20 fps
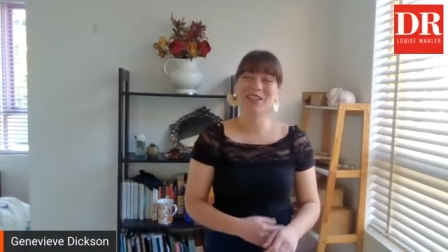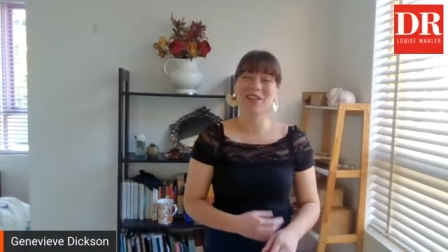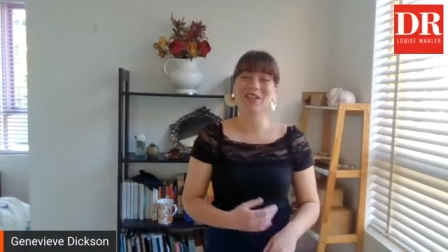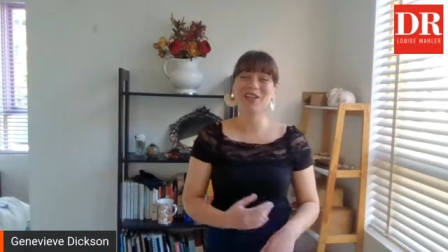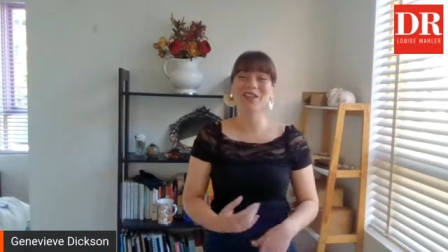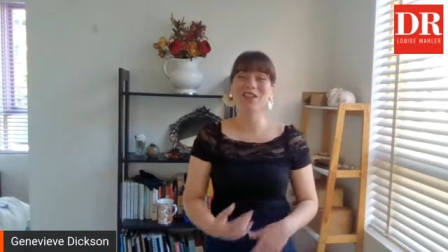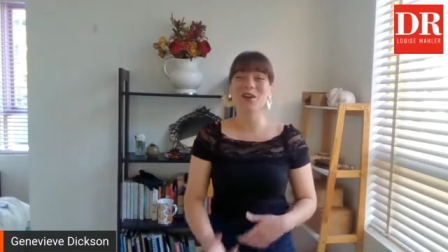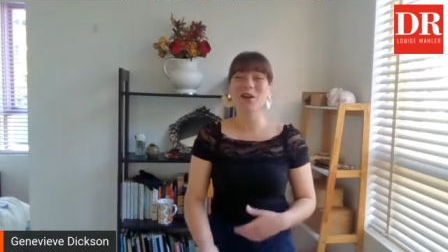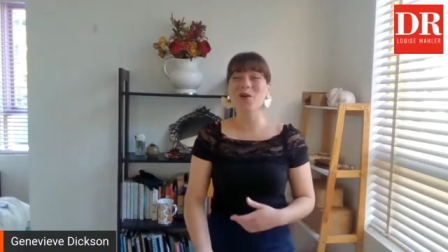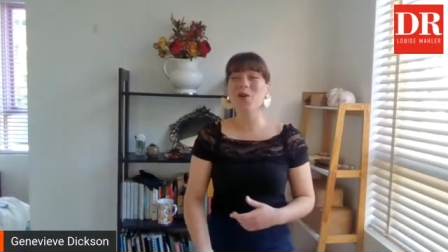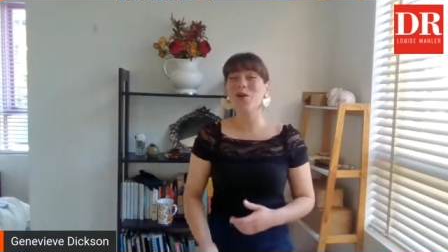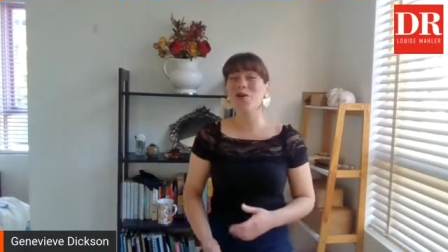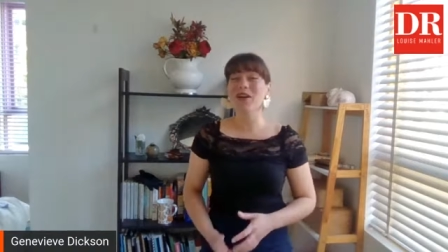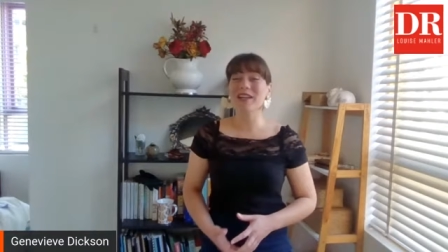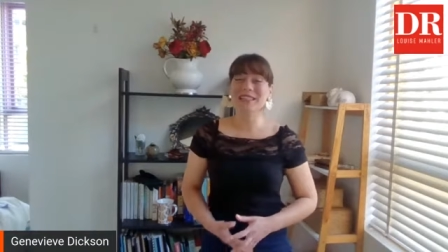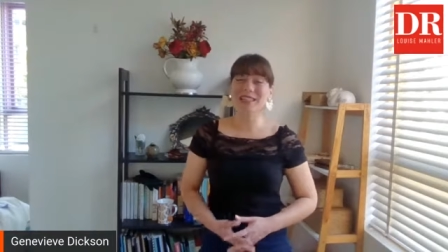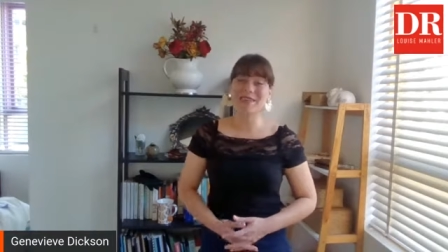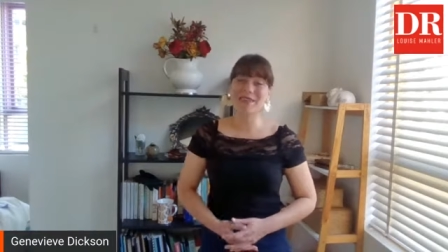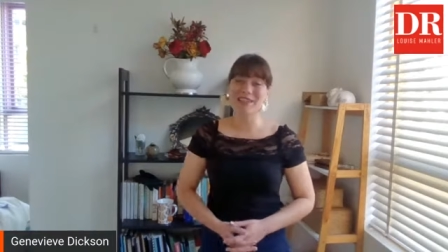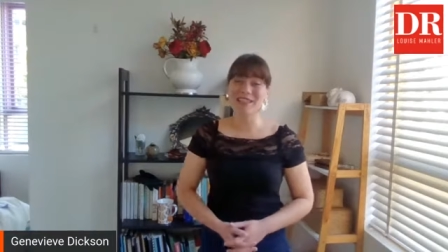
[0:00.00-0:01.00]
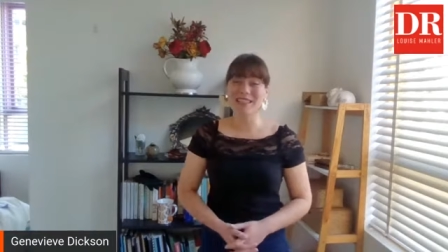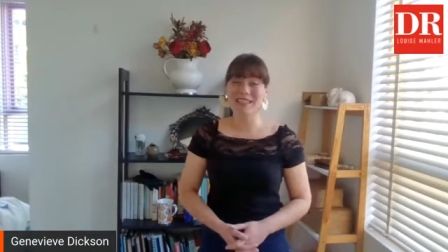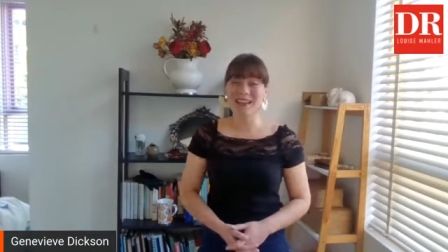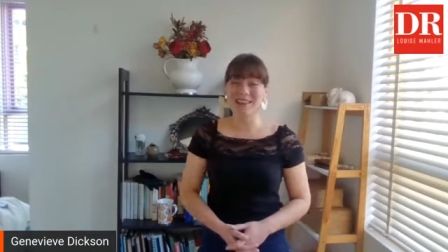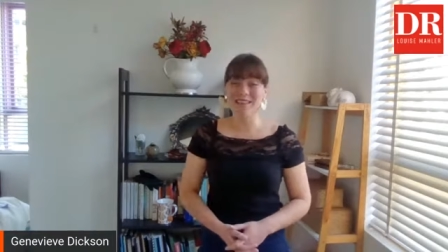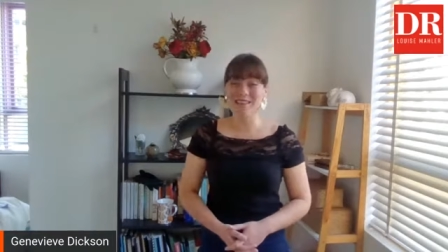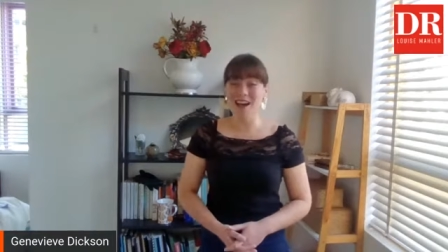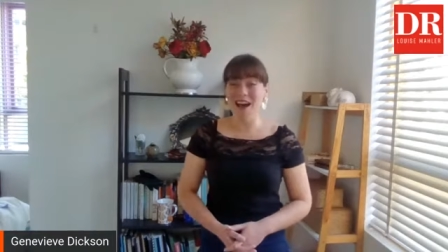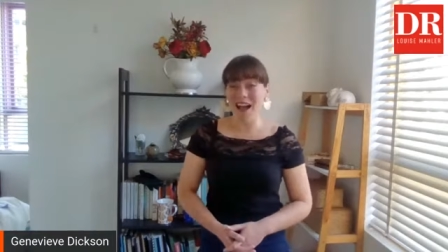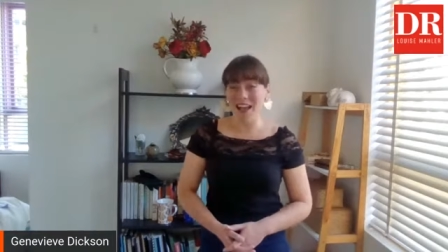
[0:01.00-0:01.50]
so you don't always have to
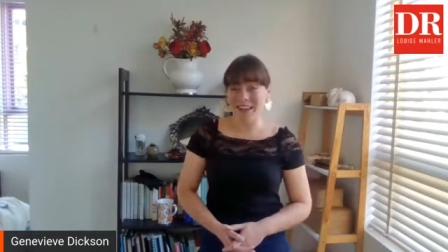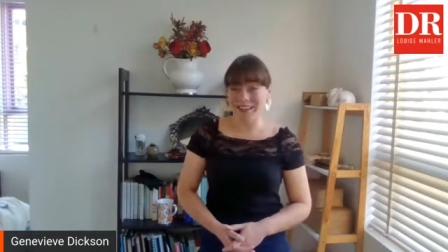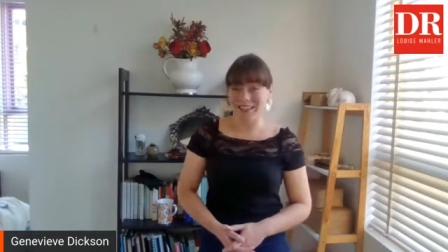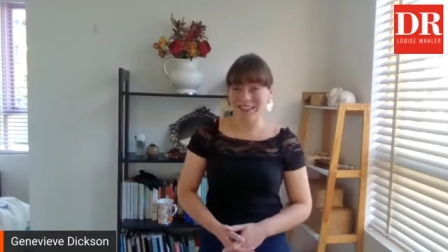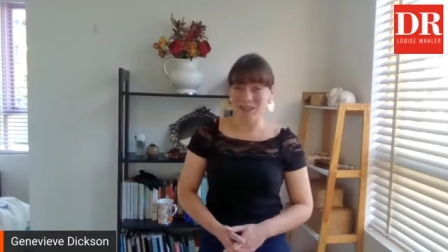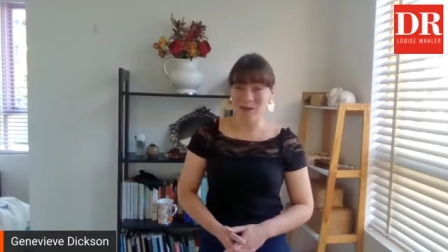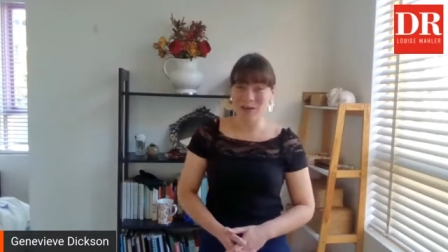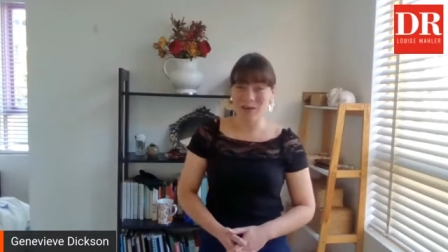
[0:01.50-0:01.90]
sound nice.